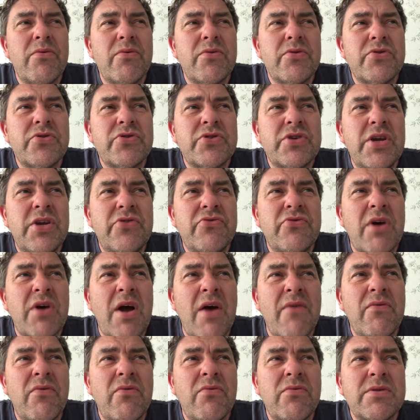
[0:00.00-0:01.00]
She
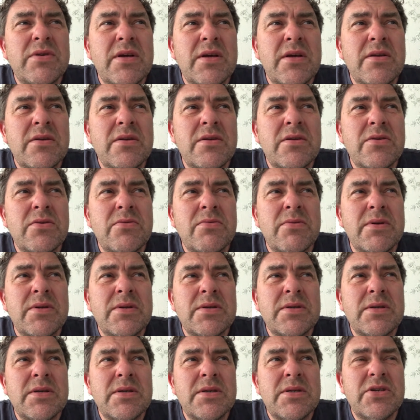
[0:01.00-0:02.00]
travelled 10,
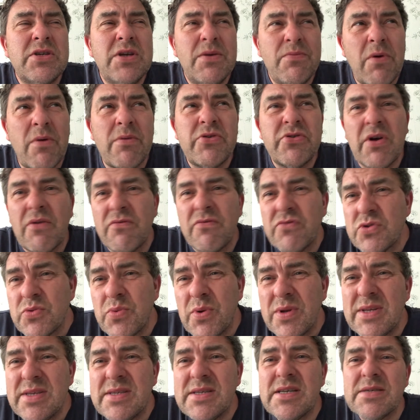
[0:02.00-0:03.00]
20. She probably travelled
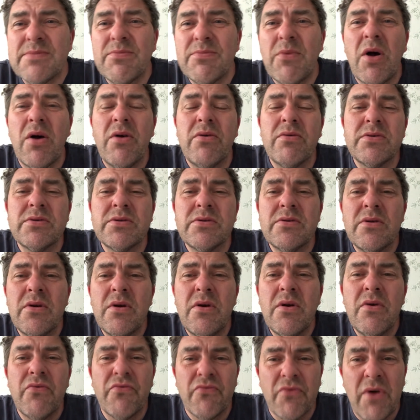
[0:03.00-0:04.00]
26 miles
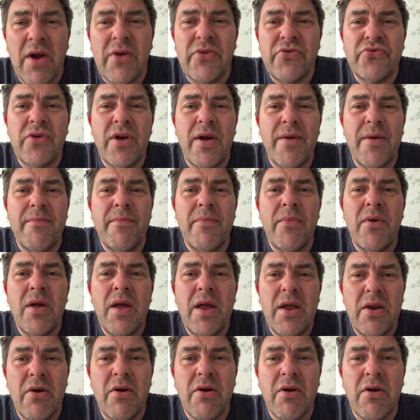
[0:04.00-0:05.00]
round trip
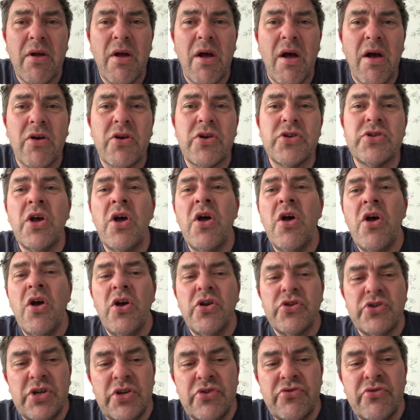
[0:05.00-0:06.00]
in her car, because
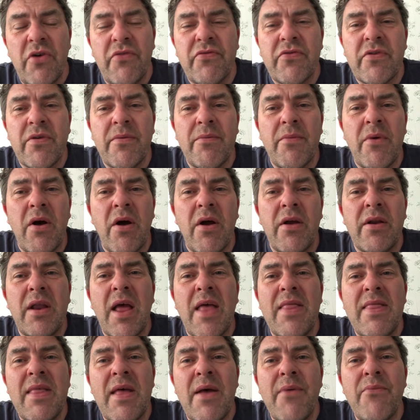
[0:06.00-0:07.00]
she drove to mine,
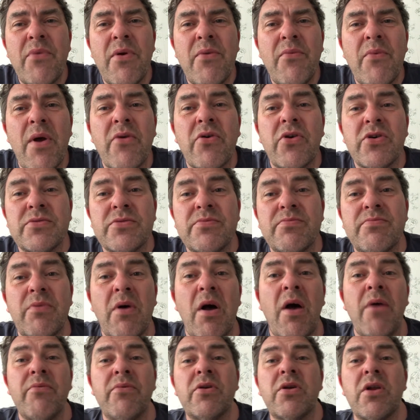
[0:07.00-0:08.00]
and then we went, because
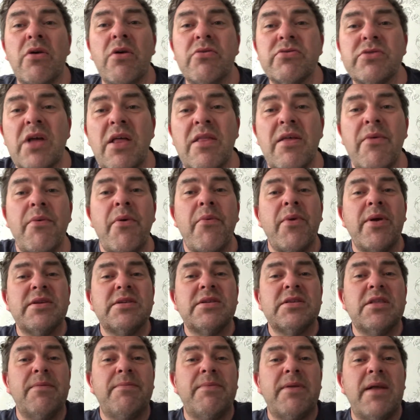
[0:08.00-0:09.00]
I went closer, and then we went
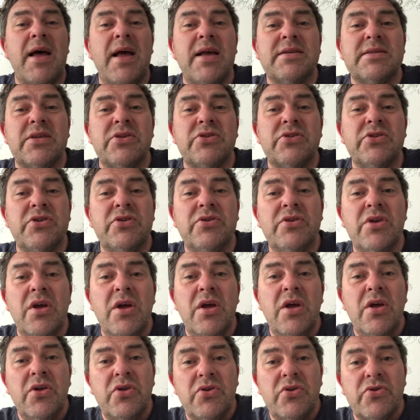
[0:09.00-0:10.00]
to the place, and then she
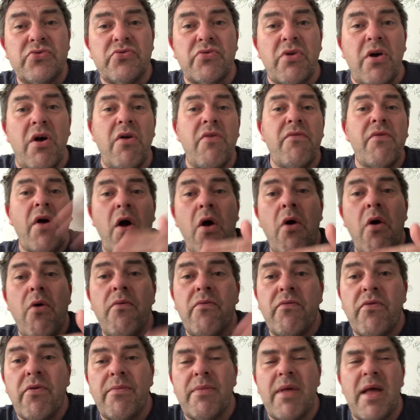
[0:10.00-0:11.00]
drove home
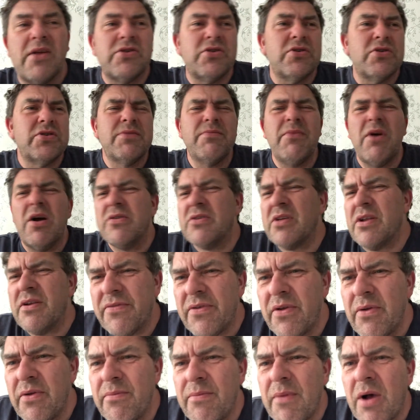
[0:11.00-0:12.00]
from there. So she might have done a
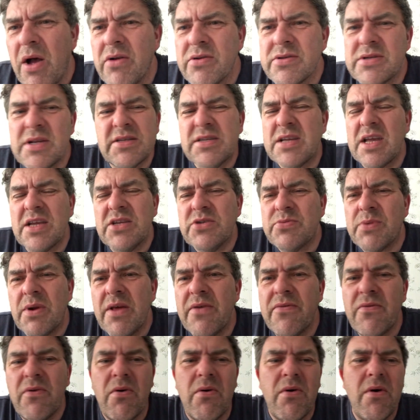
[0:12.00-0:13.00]
few miles, let's say
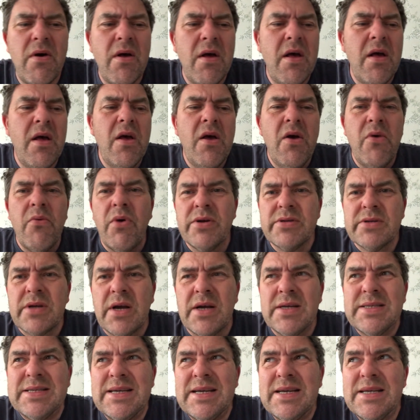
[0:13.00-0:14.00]
24, whereas
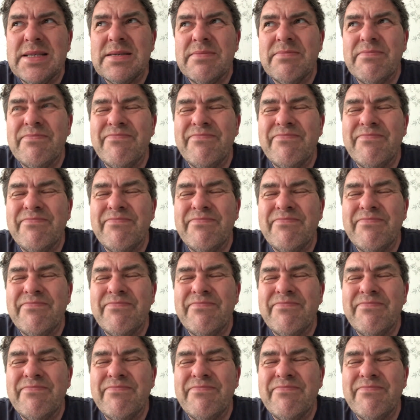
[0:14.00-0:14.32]
I did